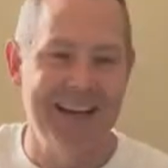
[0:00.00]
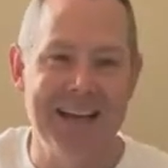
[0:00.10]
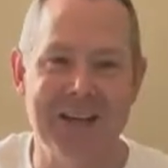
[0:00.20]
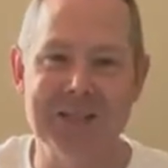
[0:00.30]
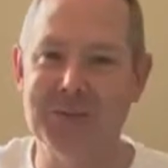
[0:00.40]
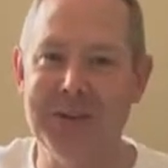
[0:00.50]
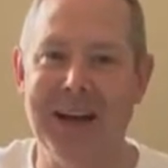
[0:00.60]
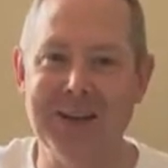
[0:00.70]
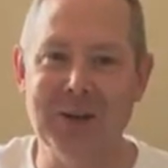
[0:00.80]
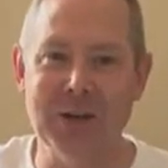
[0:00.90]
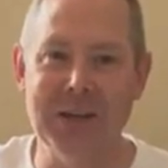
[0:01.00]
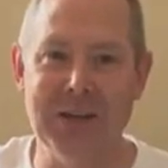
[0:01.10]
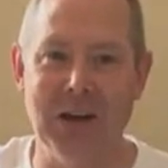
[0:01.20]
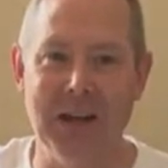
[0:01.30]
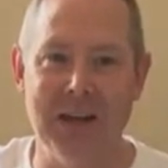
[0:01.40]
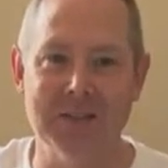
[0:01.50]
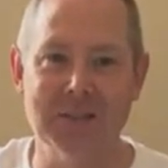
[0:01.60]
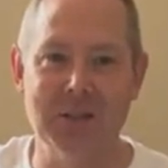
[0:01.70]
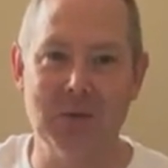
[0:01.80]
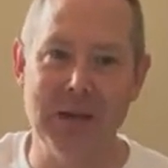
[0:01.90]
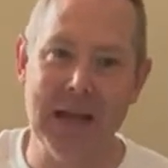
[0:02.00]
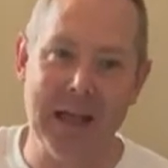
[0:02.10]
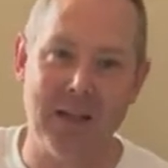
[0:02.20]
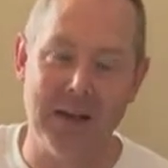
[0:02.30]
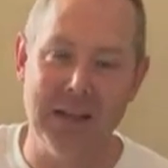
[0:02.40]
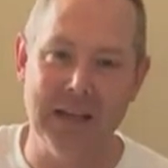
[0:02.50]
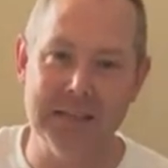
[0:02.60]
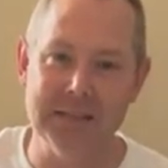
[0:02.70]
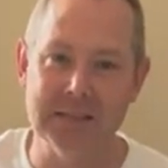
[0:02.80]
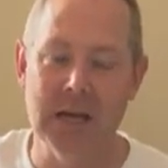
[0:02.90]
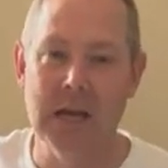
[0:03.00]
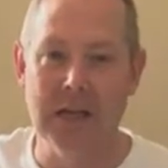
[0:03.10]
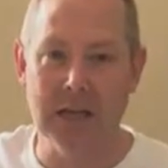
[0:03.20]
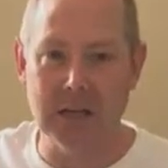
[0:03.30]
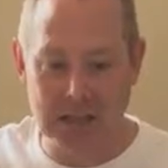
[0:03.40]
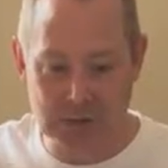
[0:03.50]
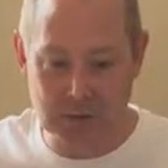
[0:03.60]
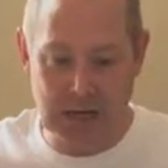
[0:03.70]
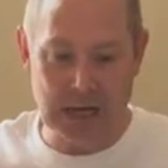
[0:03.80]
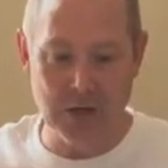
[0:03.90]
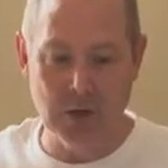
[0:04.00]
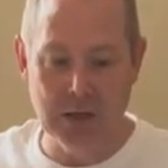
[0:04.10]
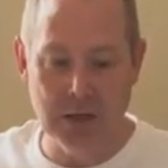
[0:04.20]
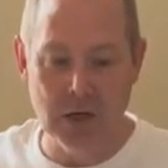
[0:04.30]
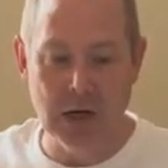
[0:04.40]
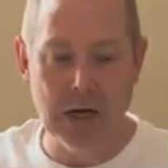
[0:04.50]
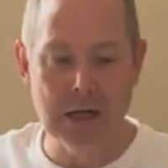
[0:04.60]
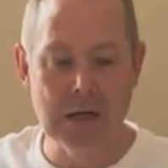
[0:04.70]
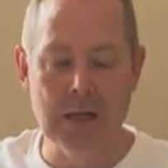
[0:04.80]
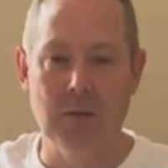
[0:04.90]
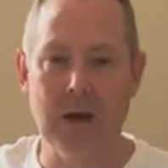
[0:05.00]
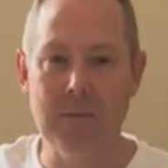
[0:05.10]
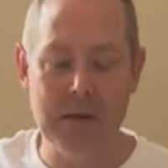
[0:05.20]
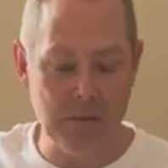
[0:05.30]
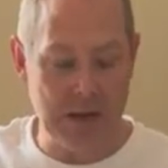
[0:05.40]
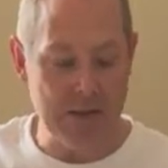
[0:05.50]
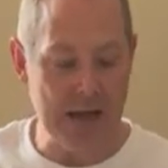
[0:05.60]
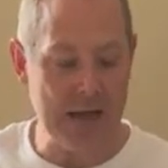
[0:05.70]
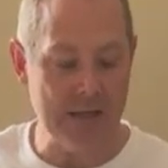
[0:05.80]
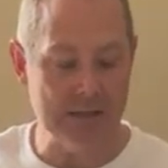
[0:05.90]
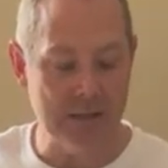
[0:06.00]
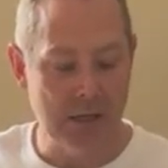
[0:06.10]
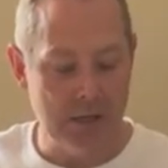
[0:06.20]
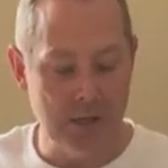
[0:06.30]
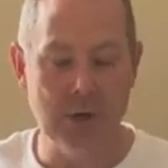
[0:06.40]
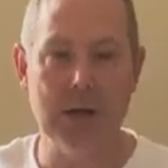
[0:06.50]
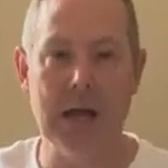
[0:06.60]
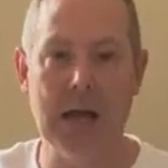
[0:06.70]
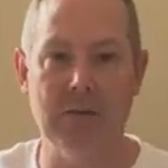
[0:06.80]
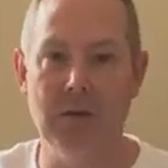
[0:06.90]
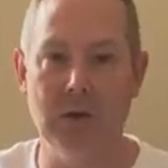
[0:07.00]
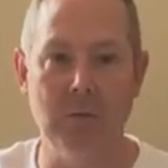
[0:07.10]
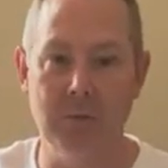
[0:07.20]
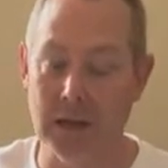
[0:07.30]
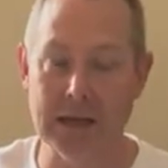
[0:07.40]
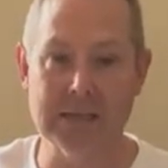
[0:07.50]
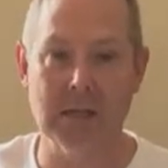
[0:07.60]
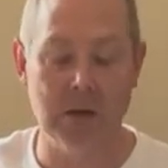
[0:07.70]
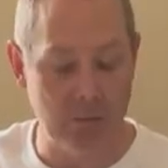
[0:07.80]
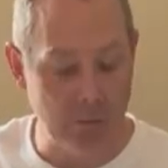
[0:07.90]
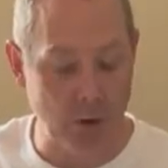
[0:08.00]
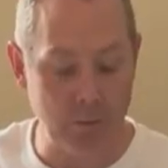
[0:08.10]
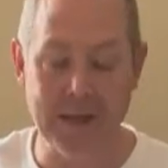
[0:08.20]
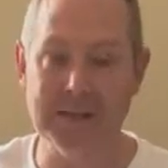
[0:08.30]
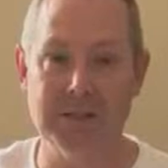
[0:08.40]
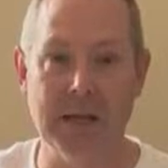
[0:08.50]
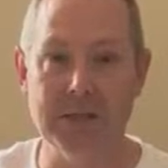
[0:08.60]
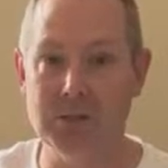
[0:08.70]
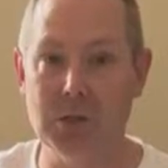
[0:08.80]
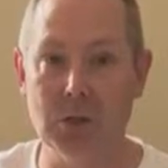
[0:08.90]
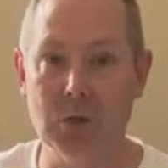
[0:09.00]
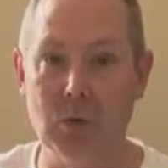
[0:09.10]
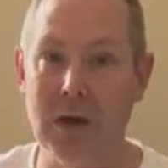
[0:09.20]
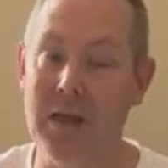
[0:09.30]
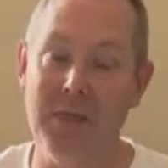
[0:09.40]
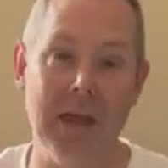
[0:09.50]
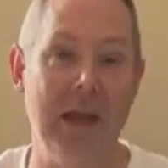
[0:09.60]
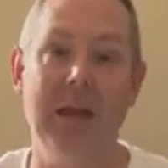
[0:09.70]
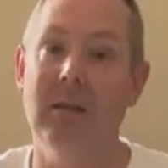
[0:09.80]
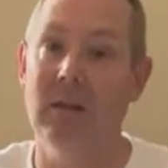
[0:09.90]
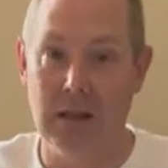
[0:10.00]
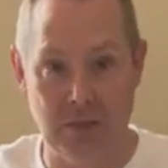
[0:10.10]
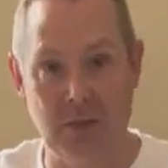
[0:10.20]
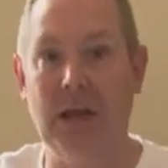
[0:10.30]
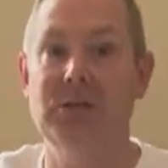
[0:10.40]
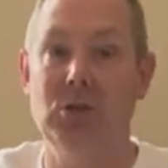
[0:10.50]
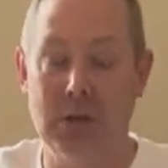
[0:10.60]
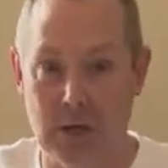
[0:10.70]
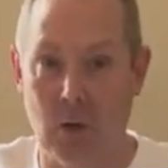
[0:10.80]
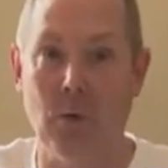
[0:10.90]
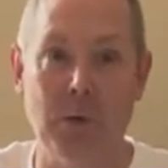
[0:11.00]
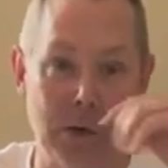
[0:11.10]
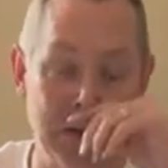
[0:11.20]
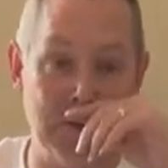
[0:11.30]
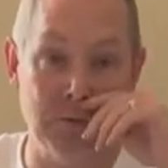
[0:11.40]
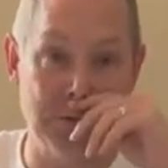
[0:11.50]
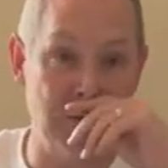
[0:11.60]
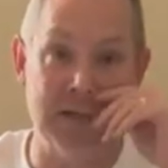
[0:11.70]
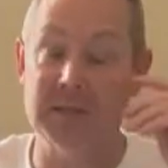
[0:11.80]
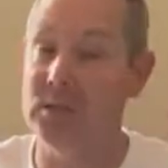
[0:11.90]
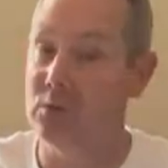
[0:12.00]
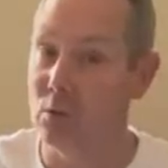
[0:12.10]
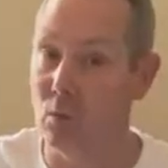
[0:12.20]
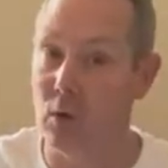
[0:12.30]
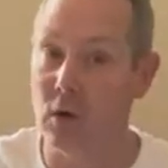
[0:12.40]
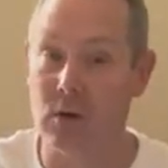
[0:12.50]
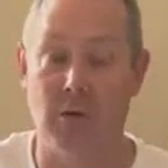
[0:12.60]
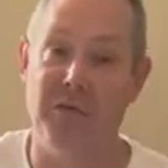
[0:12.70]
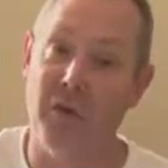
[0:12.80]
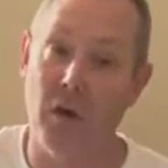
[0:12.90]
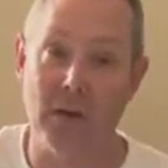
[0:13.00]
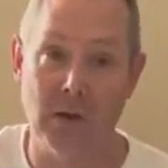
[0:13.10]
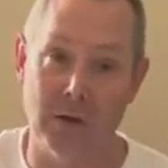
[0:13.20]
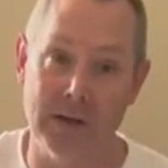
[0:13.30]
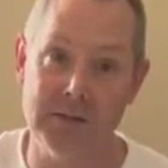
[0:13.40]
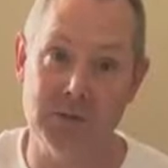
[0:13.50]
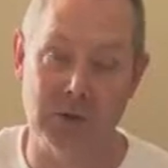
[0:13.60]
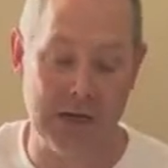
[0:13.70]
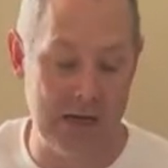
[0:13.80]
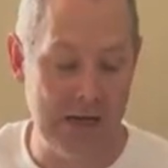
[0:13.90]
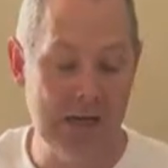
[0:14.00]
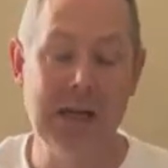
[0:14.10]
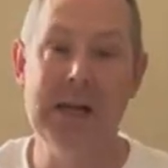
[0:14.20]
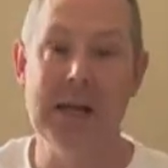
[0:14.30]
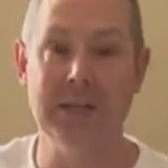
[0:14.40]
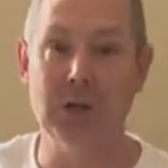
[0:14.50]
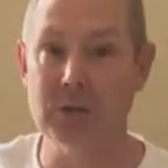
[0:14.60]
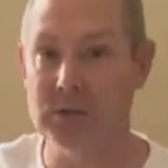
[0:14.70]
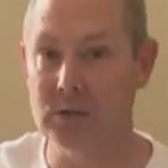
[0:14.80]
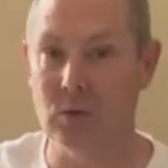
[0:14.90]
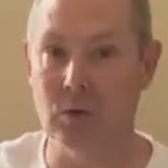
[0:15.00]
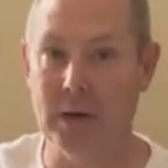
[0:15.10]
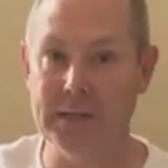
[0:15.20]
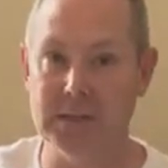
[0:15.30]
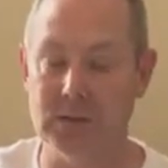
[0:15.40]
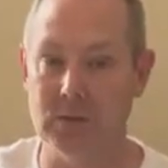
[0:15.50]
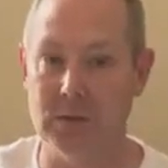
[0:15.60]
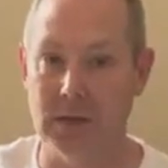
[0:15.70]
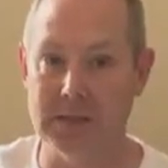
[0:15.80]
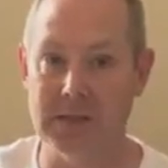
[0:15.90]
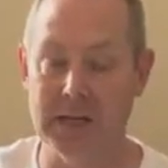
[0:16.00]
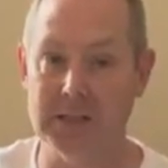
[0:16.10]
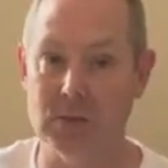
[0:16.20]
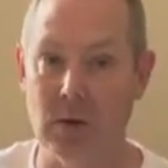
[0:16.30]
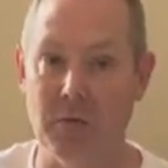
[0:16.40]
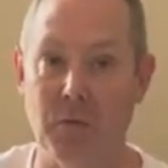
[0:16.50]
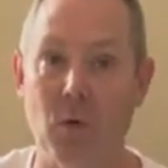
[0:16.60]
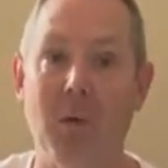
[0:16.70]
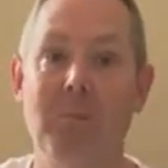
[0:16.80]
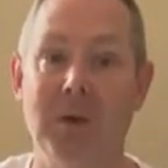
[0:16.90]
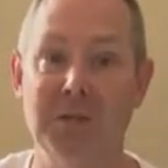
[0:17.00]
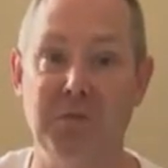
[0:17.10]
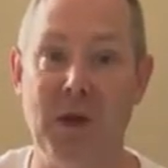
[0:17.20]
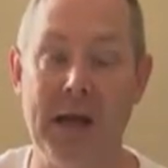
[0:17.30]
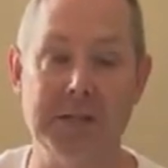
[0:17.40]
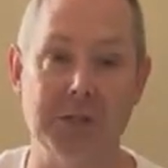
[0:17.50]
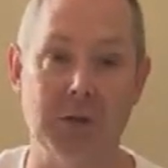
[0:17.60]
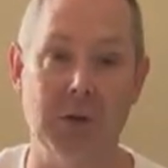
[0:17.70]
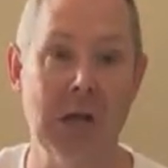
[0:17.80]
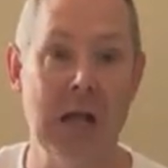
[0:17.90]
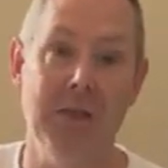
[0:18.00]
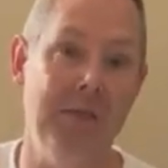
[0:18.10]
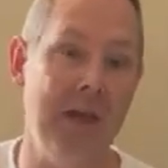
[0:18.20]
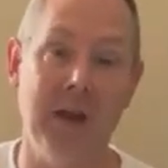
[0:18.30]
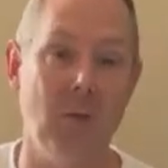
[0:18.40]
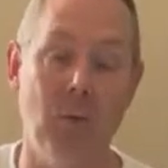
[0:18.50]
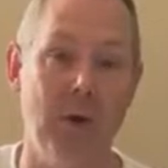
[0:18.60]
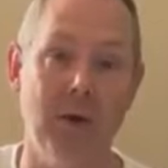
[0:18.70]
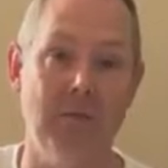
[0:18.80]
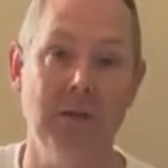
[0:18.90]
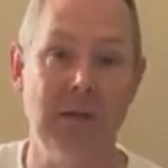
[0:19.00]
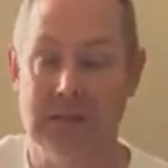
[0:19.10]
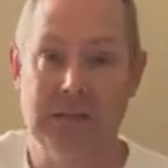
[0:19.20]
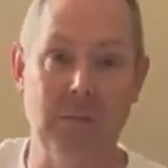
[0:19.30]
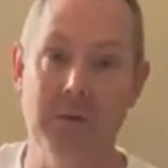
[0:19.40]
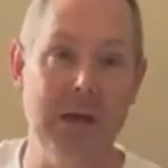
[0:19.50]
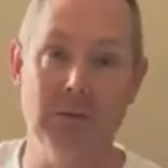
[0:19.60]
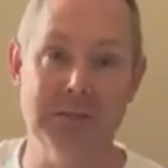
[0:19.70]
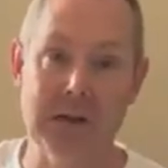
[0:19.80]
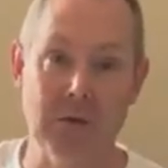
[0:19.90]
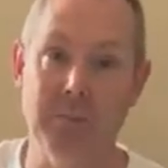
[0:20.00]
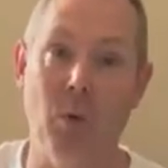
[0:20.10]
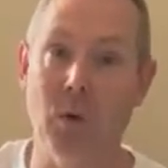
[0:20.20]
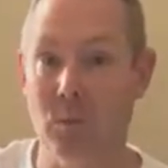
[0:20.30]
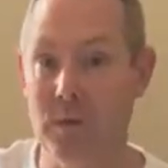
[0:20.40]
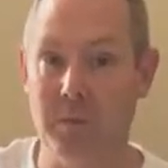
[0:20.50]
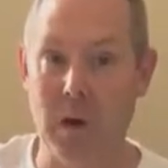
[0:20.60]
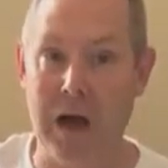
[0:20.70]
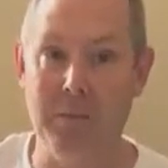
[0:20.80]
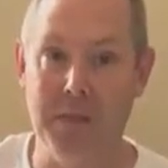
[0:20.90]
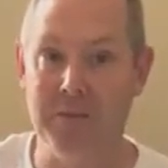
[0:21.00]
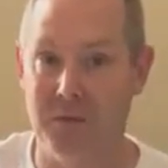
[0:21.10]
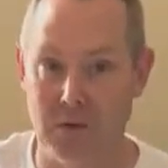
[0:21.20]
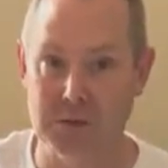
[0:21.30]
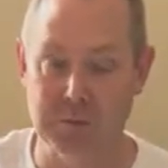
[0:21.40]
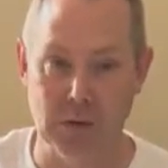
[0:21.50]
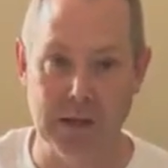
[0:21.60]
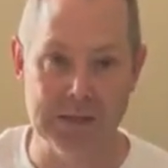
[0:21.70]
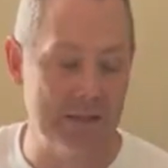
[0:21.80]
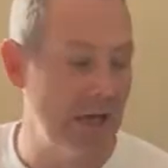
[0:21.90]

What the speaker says: Because we're not cookie cut here. So the reality is because we're not cookie cut, what I mean by that is you could, like I said, you could be born with that stage 2, and then as you get older and through stress and through work or falling or an injury, it turns into a grade stage 3 or 4 much faster than it would have someone that was never born with the problem in the first place.